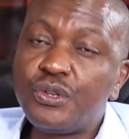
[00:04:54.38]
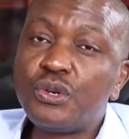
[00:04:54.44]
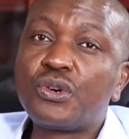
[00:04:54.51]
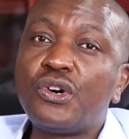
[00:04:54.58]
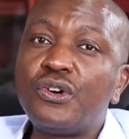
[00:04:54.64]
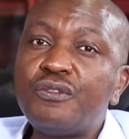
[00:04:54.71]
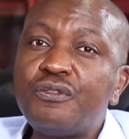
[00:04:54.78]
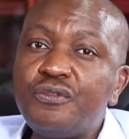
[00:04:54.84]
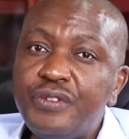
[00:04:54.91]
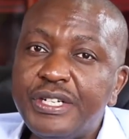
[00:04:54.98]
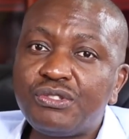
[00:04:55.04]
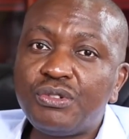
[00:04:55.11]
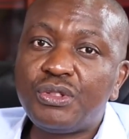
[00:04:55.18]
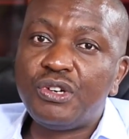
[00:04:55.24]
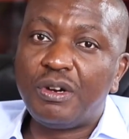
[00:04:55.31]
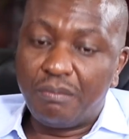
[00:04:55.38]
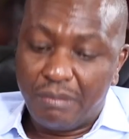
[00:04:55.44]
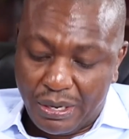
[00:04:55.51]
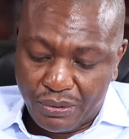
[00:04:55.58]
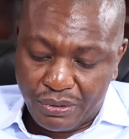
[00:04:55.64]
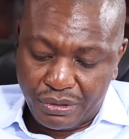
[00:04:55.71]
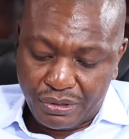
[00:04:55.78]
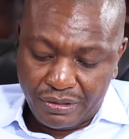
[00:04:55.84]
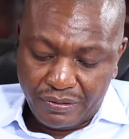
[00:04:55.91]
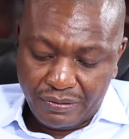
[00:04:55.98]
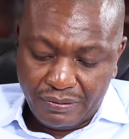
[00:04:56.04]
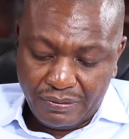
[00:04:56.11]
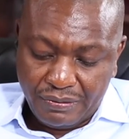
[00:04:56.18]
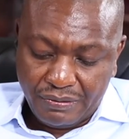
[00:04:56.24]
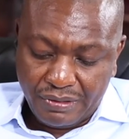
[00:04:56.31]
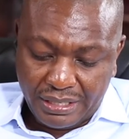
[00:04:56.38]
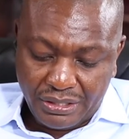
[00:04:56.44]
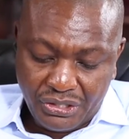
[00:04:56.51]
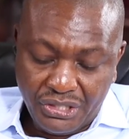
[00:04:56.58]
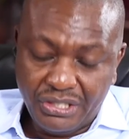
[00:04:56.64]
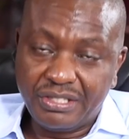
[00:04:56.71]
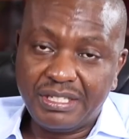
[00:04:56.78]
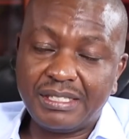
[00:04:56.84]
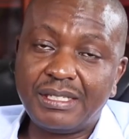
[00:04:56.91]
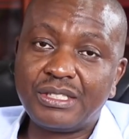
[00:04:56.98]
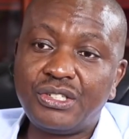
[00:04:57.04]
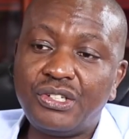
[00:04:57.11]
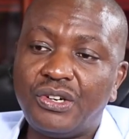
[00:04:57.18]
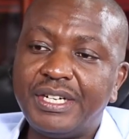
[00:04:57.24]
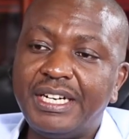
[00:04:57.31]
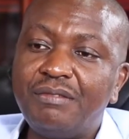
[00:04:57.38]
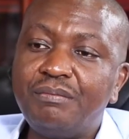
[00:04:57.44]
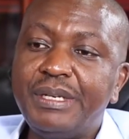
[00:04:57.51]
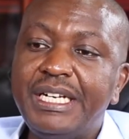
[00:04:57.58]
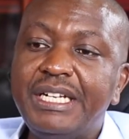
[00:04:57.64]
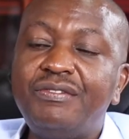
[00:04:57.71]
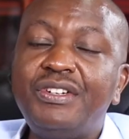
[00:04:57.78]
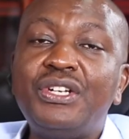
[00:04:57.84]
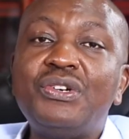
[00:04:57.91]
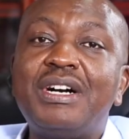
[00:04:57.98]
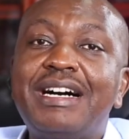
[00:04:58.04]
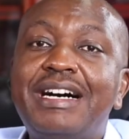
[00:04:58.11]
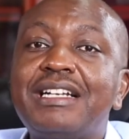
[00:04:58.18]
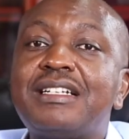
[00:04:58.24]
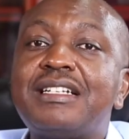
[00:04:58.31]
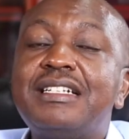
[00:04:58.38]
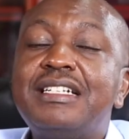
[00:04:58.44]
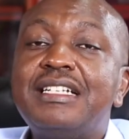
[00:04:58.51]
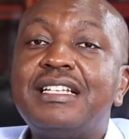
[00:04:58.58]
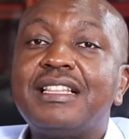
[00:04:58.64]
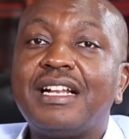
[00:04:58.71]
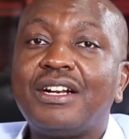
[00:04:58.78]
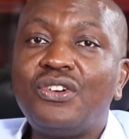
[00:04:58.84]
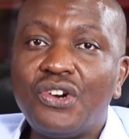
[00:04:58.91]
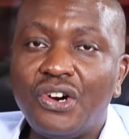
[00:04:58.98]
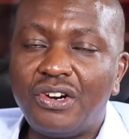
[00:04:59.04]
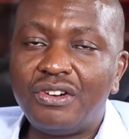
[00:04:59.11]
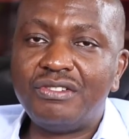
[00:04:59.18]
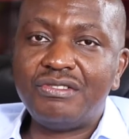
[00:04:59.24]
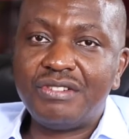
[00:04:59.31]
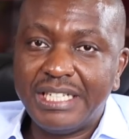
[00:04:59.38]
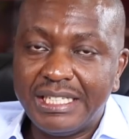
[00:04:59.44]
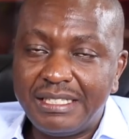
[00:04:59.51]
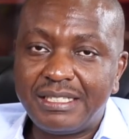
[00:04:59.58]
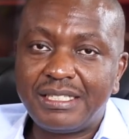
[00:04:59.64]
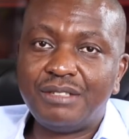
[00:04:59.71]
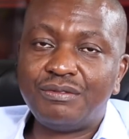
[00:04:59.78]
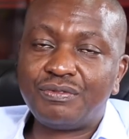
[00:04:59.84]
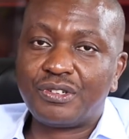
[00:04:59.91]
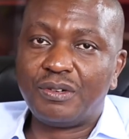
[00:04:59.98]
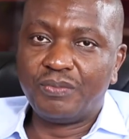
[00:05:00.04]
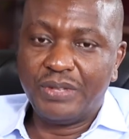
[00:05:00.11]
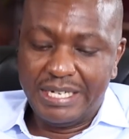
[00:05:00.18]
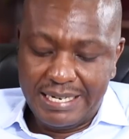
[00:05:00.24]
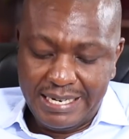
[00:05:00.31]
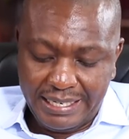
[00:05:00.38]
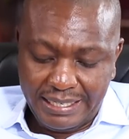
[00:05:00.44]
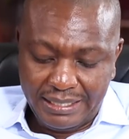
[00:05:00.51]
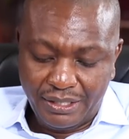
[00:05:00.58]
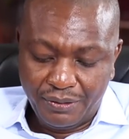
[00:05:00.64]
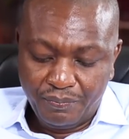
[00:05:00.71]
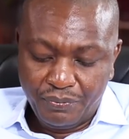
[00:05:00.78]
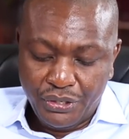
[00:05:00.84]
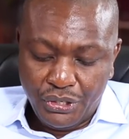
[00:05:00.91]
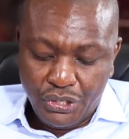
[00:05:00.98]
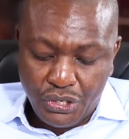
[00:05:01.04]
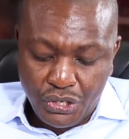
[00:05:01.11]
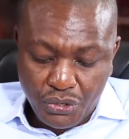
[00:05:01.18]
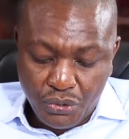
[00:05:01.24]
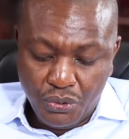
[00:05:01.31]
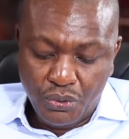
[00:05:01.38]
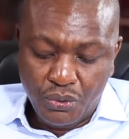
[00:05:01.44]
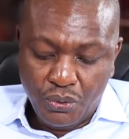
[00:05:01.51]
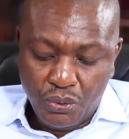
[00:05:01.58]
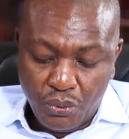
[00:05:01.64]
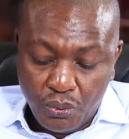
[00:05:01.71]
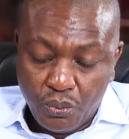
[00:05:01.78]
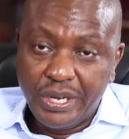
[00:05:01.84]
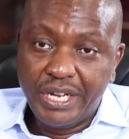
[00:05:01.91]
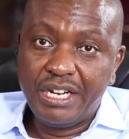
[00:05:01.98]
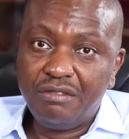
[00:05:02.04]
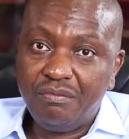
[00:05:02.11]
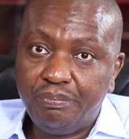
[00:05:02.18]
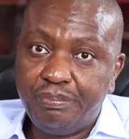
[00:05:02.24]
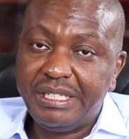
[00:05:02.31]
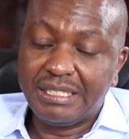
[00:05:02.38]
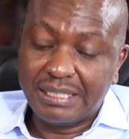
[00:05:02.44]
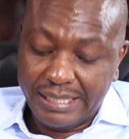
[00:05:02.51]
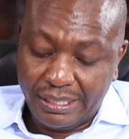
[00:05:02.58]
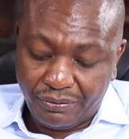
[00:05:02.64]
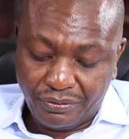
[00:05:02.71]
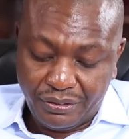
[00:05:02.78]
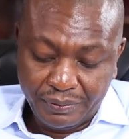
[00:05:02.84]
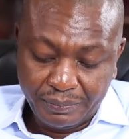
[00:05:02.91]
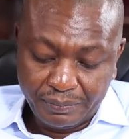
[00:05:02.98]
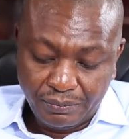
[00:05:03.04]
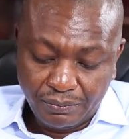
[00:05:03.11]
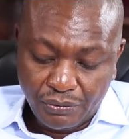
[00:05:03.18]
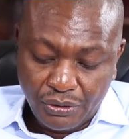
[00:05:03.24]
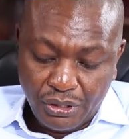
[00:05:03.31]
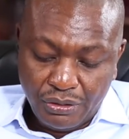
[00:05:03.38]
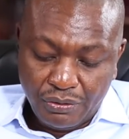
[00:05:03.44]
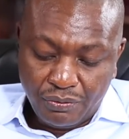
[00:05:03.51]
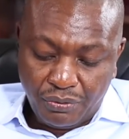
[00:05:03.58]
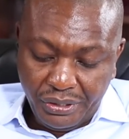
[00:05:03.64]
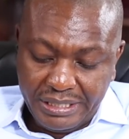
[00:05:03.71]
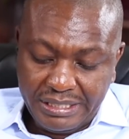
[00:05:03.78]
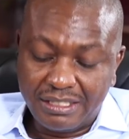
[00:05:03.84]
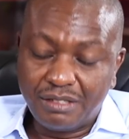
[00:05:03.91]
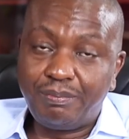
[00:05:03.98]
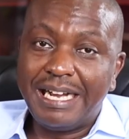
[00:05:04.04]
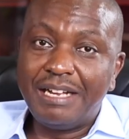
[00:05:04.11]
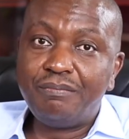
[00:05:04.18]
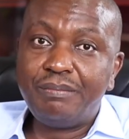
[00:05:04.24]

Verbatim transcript: you confess with your mouth that Jesus is Lord and believe in your heart that God raised him from the dead, you will be saved. For it is by